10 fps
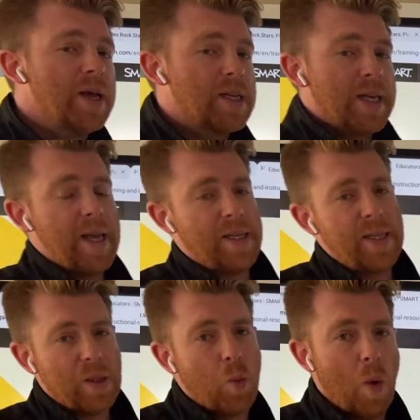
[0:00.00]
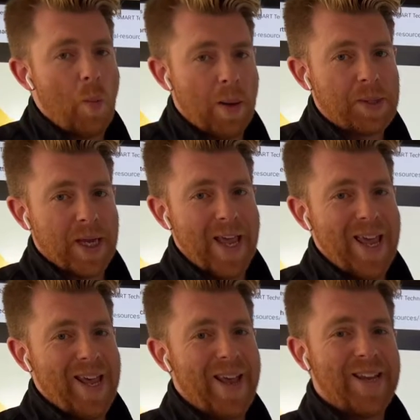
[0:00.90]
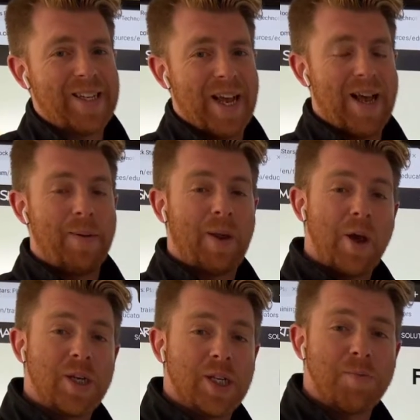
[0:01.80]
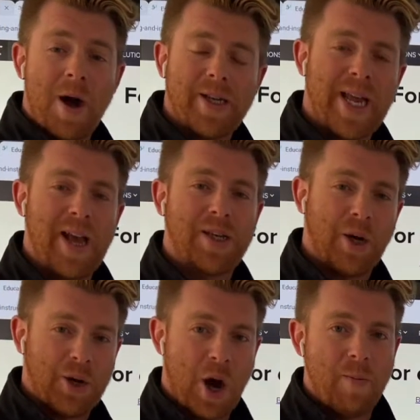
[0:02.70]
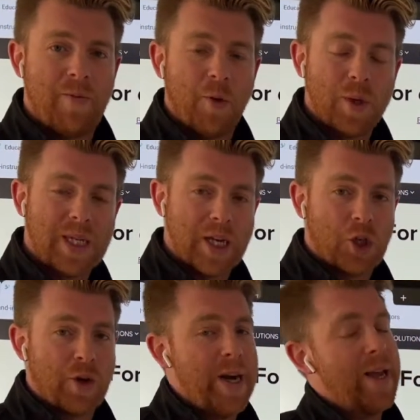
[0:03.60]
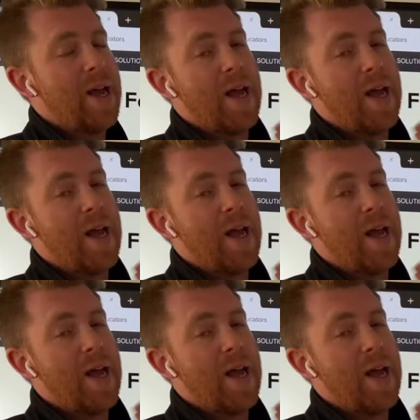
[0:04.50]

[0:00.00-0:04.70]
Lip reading: To get to this website here, it's go to smarttech.com/training.